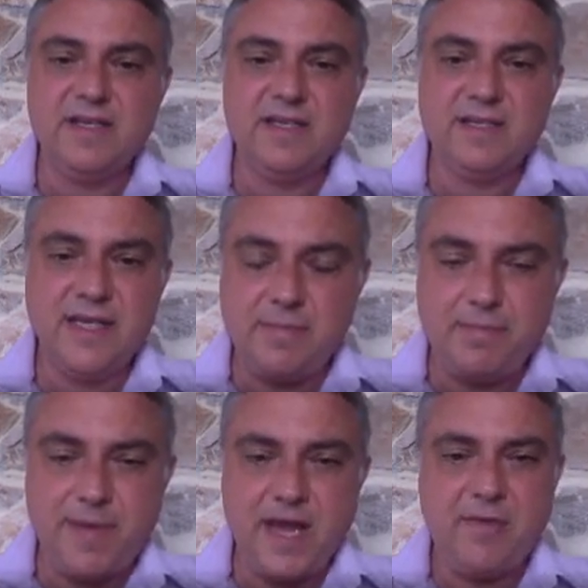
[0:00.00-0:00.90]

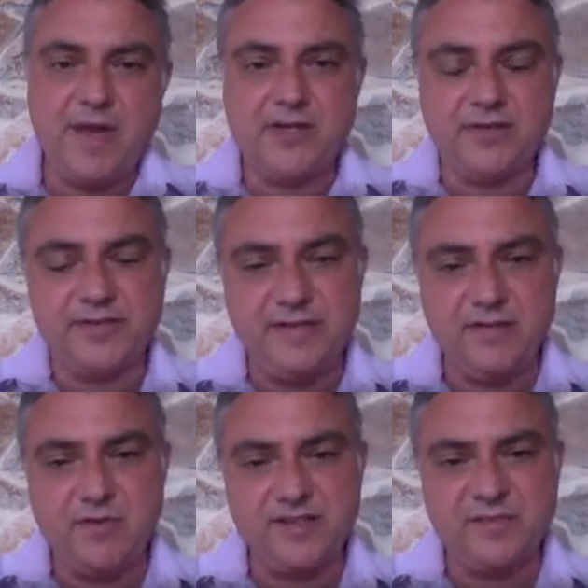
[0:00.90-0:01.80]
the period of
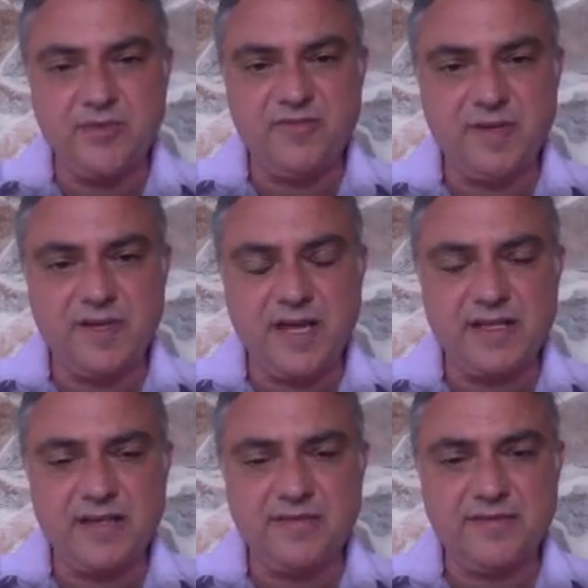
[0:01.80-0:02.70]
civil rights movement
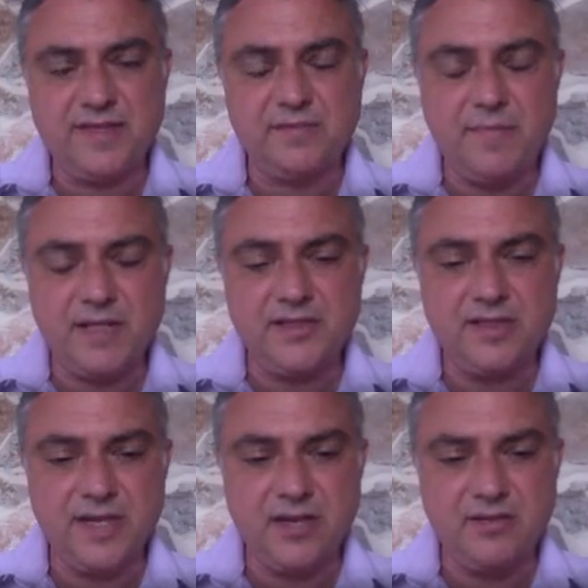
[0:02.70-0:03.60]
and of
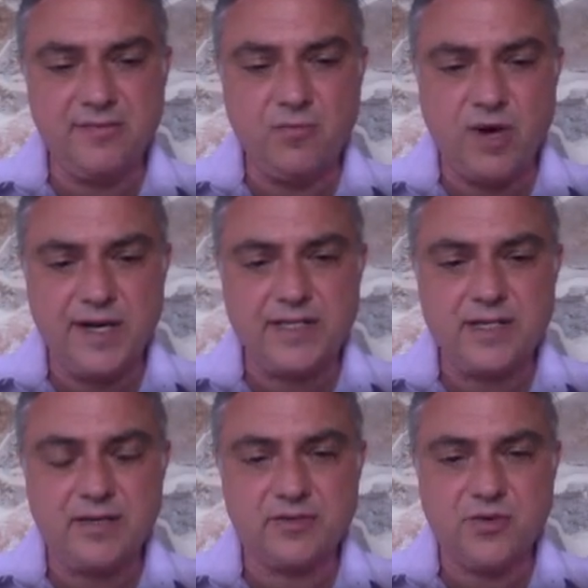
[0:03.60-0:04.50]
dismantling of white
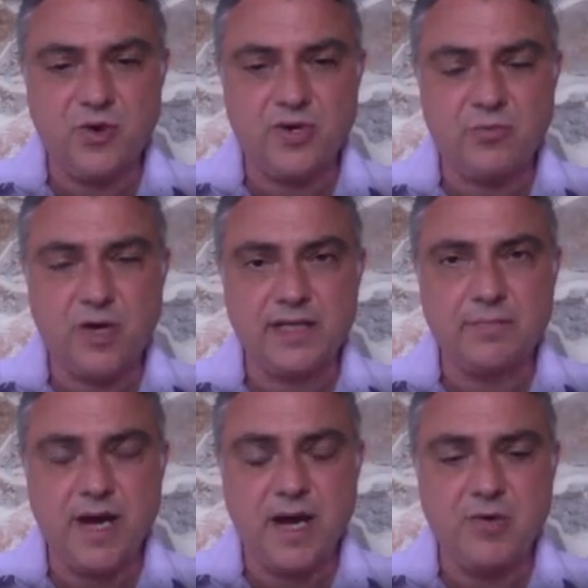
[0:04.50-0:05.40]
control and
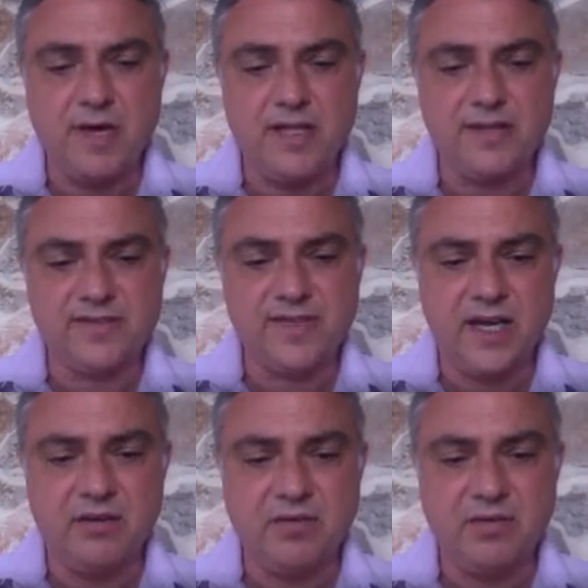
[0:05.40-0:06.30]
white power in the
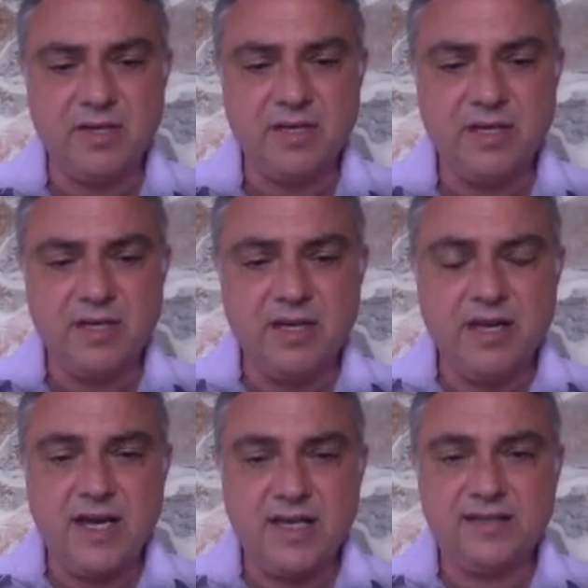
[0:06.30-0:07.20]
South.
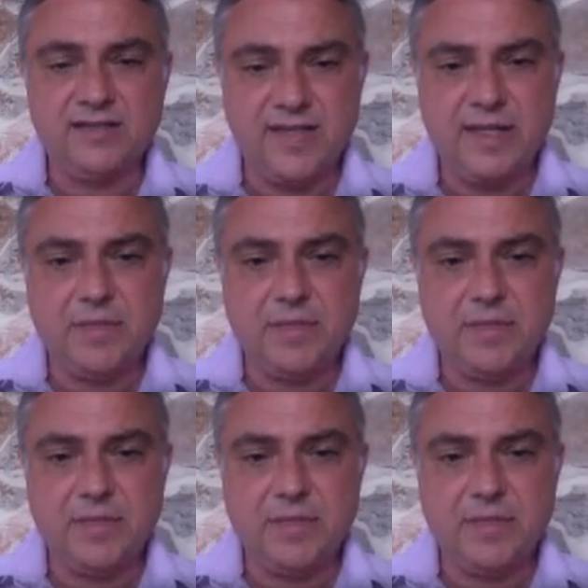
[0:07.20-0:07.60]
And at the same